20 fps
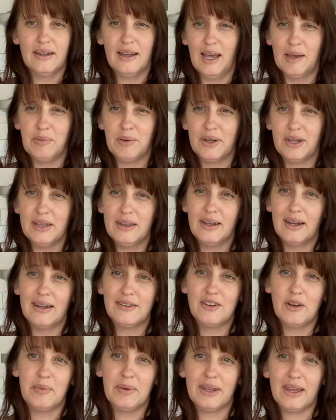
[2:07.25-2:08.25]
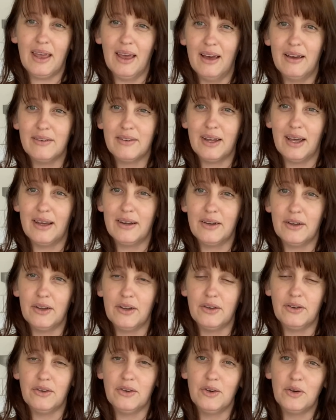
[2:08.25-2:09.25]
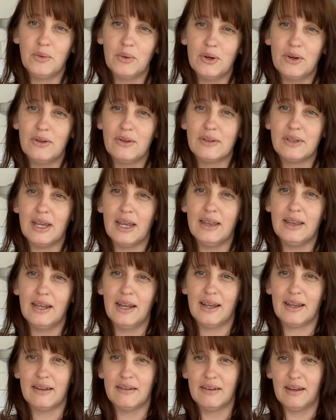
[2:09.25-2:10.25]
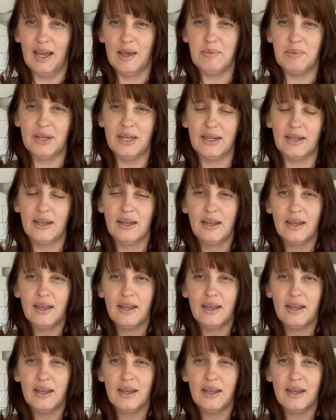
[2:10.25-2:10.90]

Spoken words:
I put in that I shop at Countdown in New World, and then I can type in